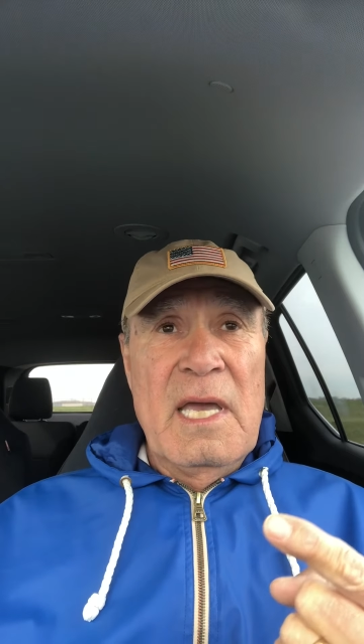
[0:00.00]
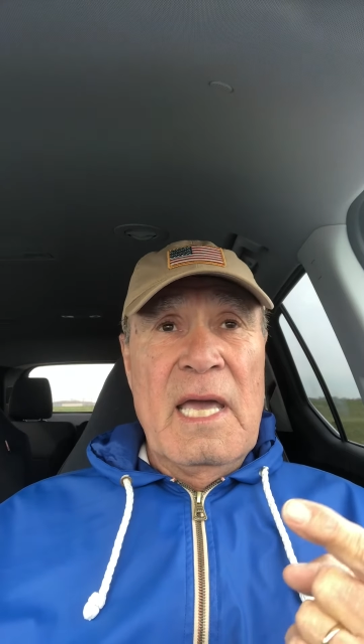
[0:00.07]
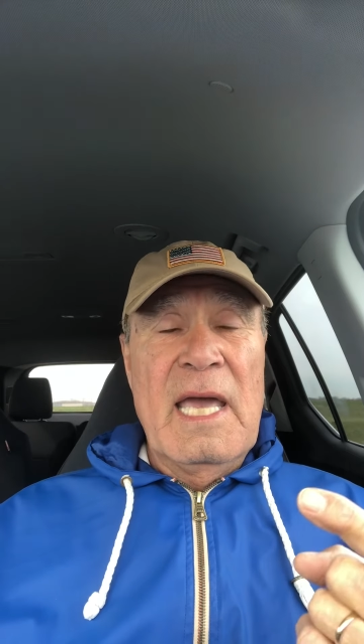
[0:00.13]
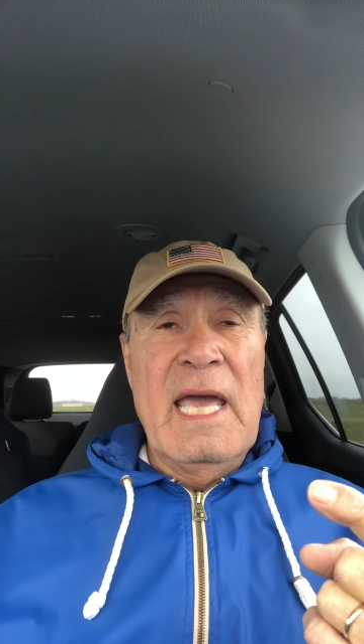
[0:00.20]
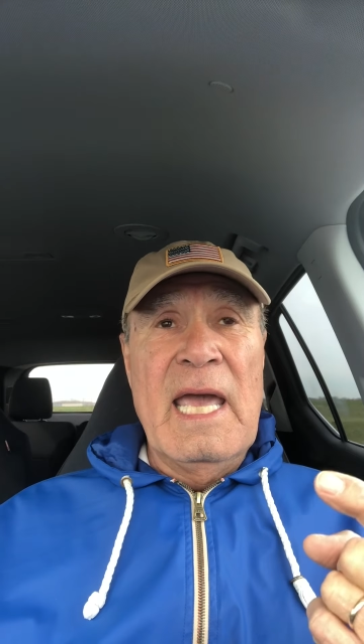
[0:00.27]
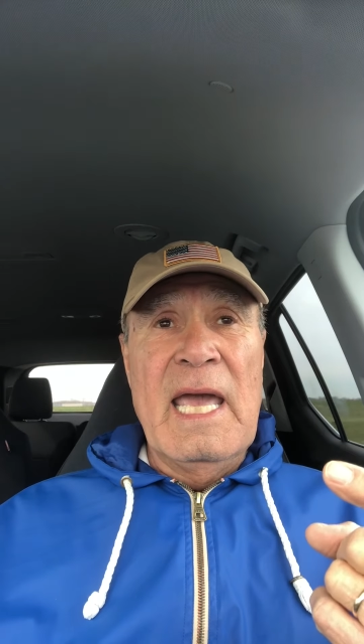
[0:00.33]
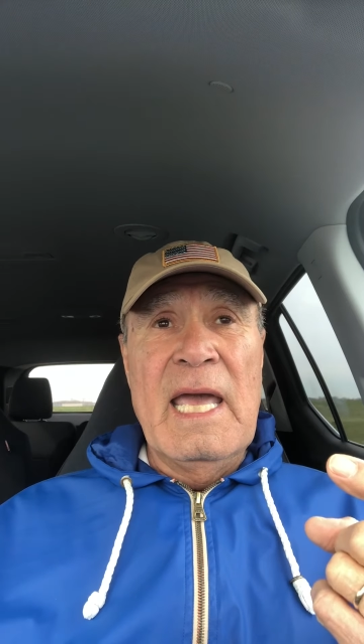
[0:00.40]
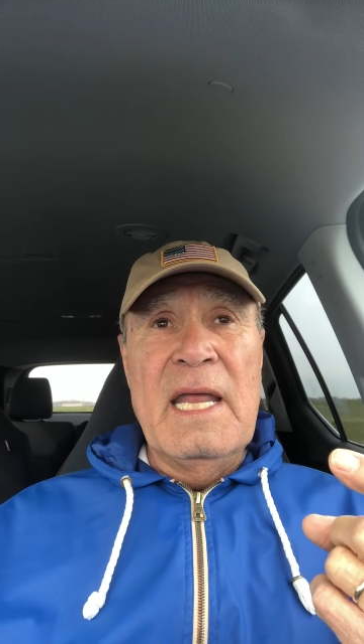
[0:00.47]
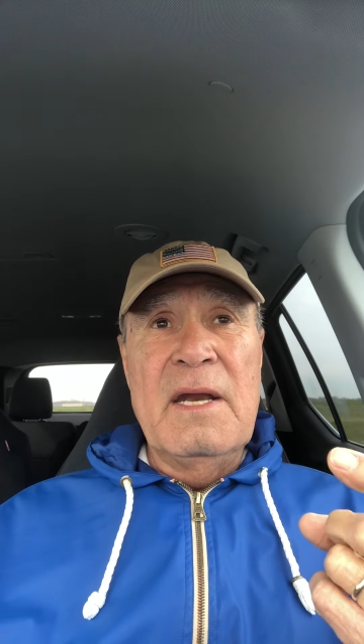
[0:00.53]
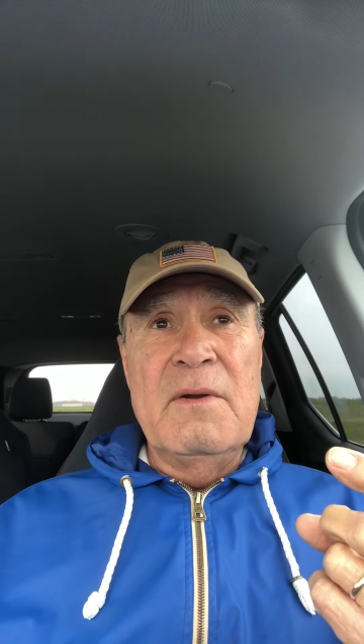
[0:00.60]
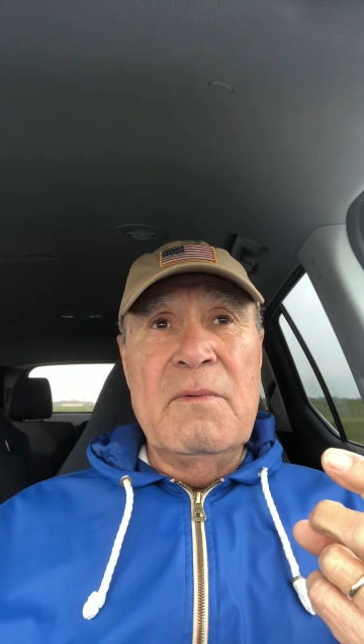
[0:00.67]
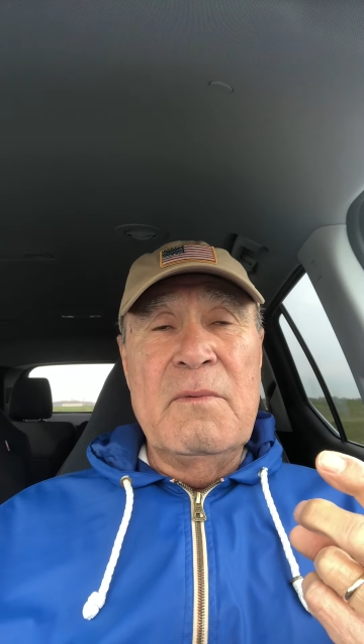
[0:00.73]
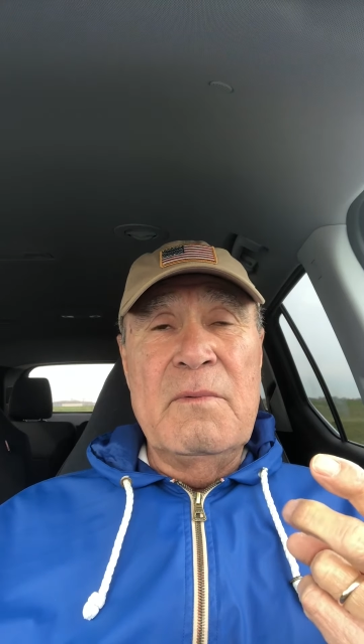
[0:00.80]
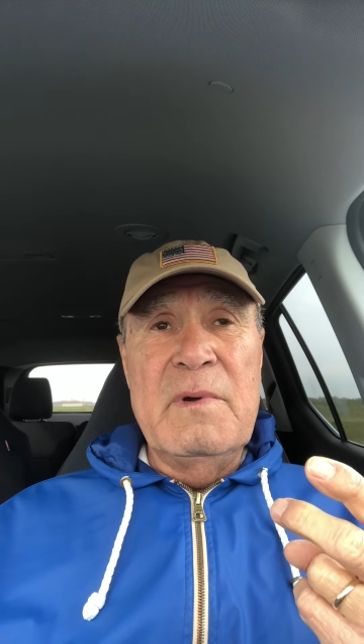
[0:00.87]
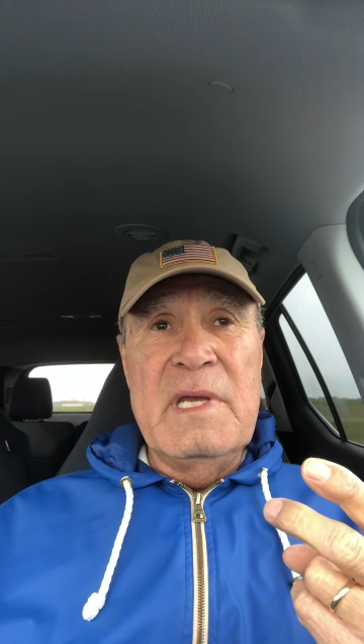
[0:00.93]
And
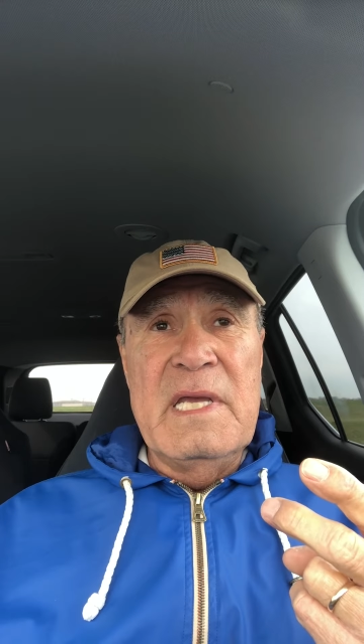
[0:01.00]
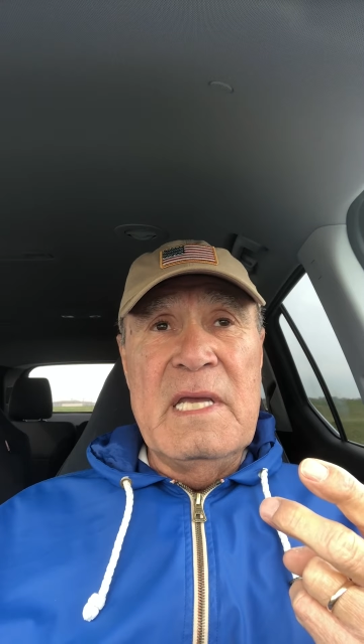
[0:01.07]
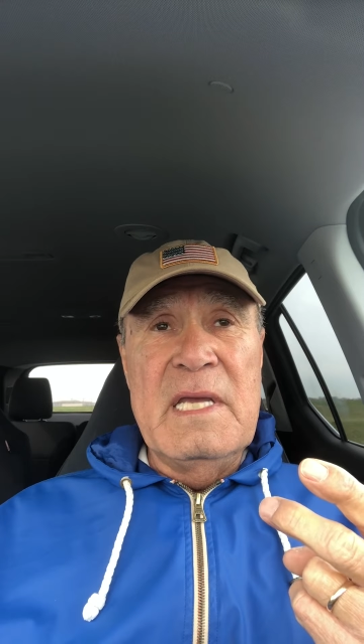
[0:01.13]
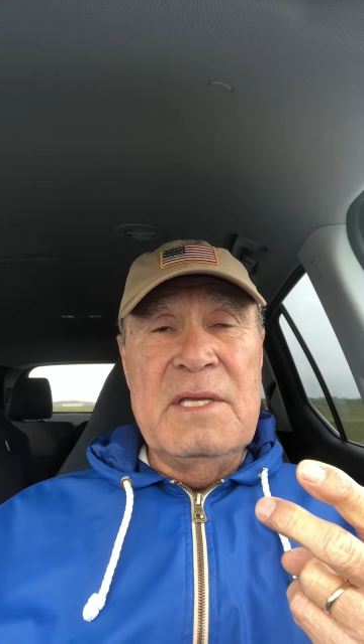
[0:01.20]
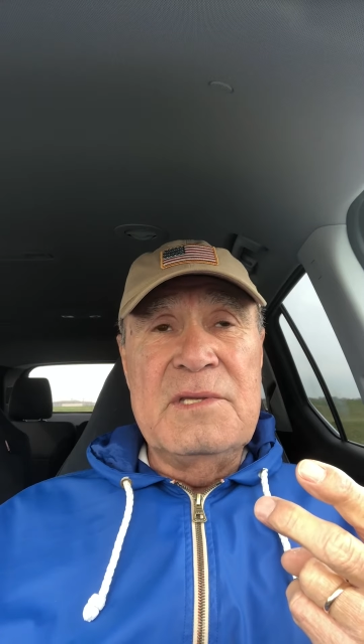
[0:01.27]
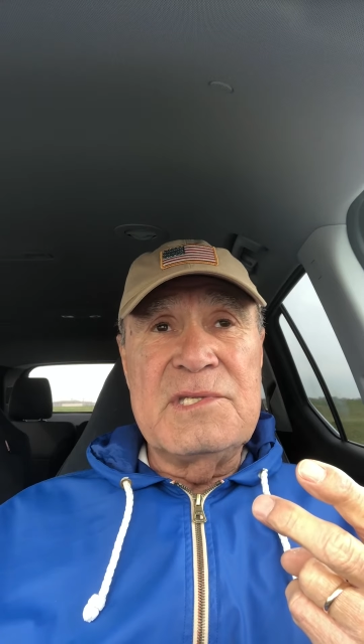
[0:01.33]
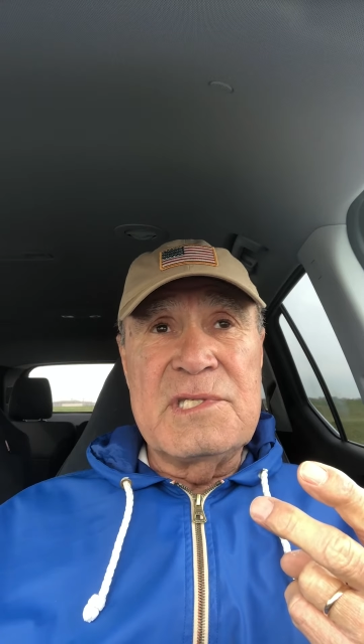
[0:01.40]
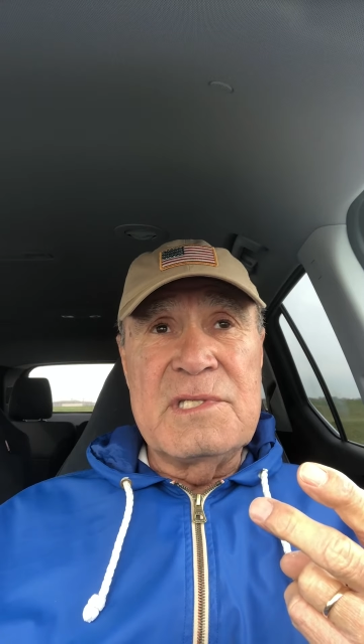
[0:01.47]
we